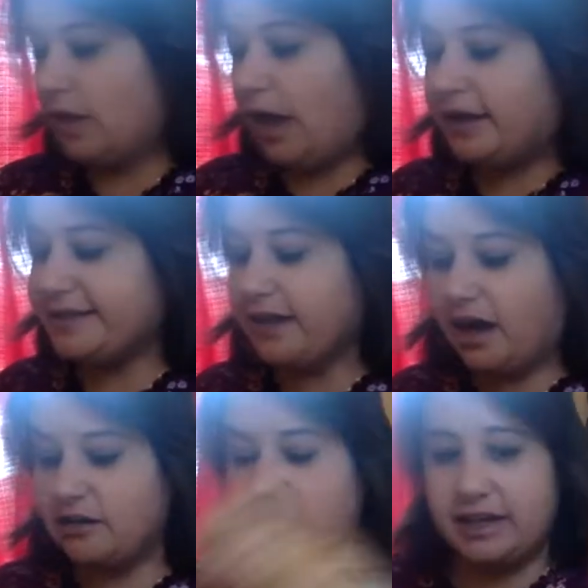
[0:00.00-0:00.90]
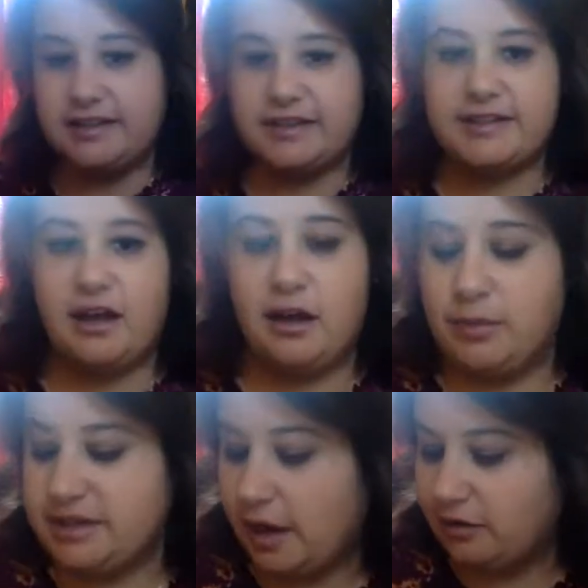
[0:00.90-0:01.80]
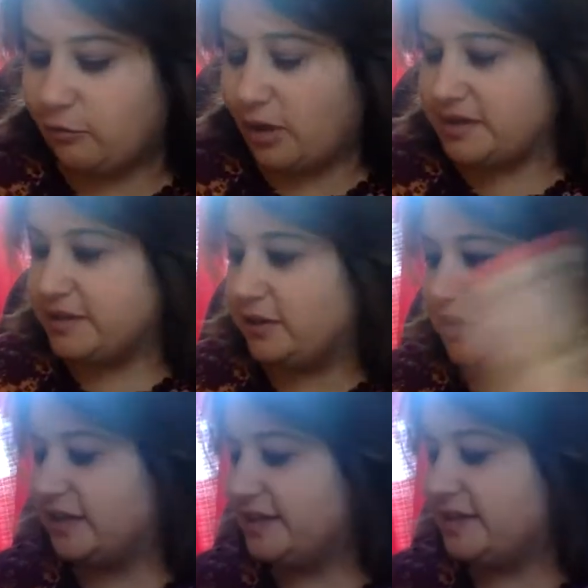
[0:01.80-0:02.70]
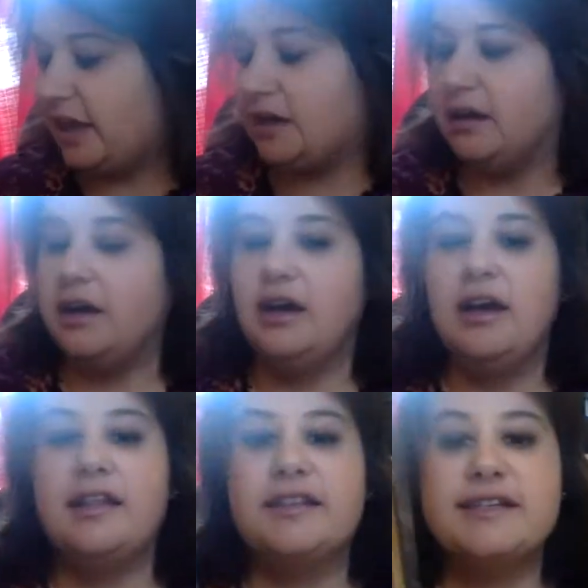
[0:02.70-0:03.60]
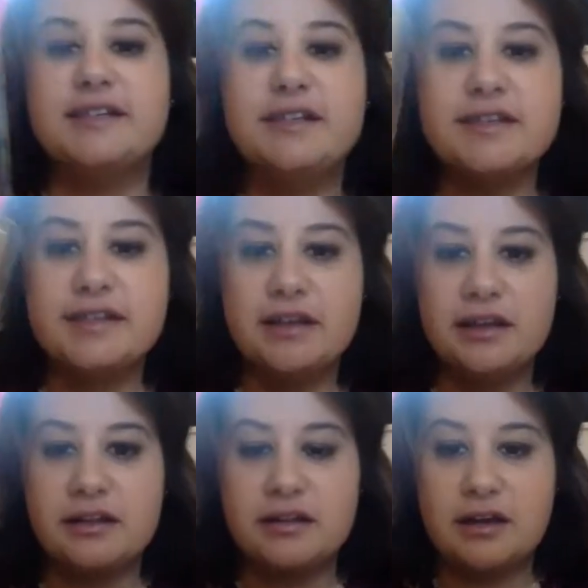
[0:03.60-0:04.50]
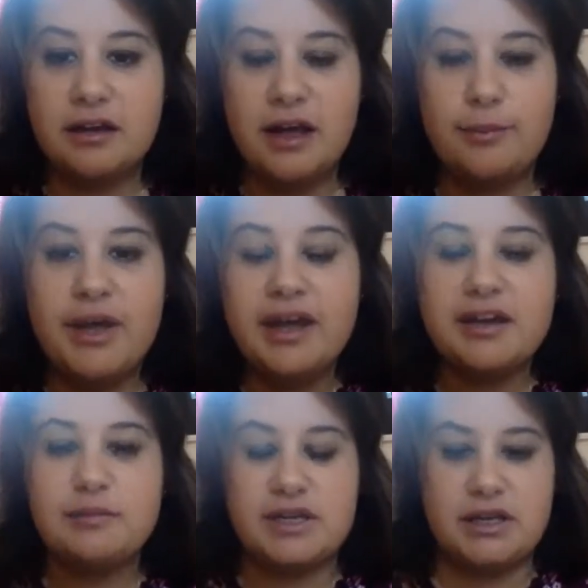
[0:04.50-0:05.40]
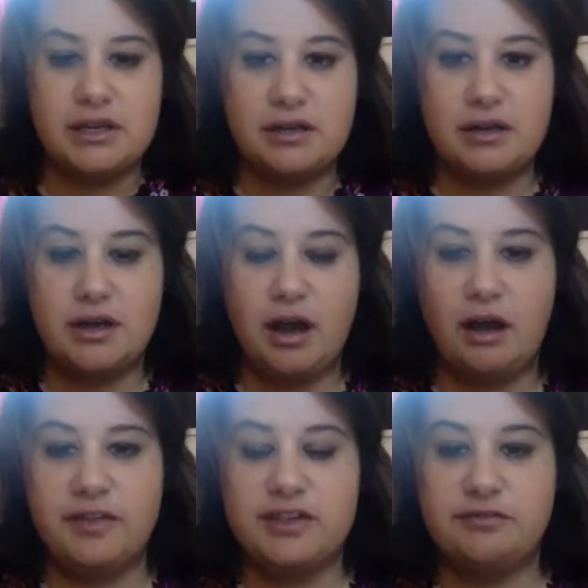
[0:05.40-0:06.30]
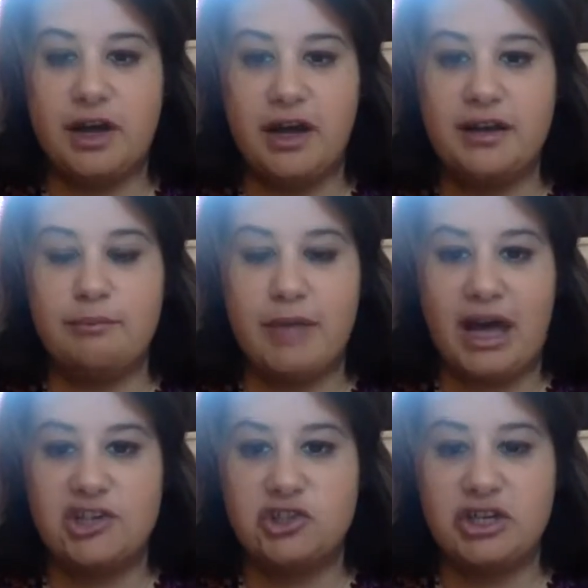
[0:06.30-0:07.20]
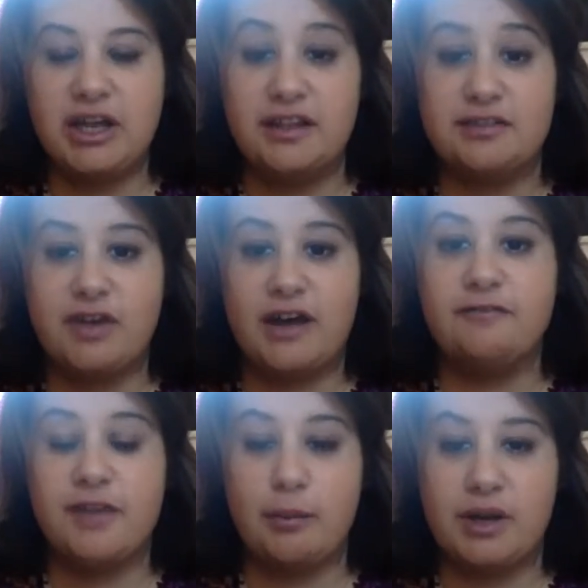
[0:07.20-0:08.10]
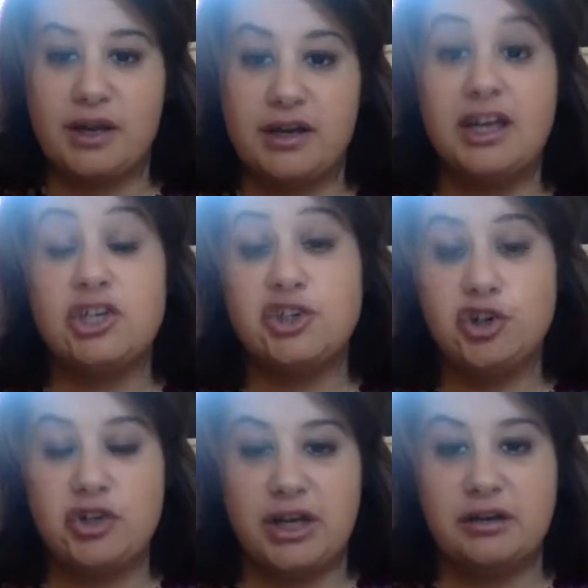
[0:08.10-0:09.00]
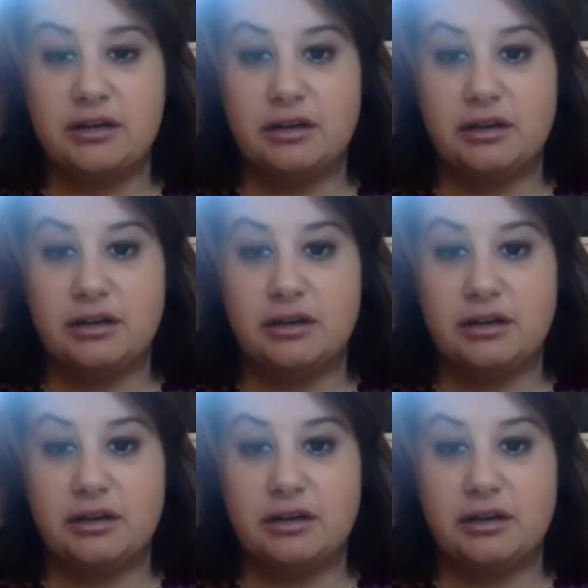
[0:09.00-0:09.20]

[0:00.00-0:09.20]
And it's kind of like this 10 of Wands here in this deck. This is the epitome of the divine masculine and the divine feminine in union.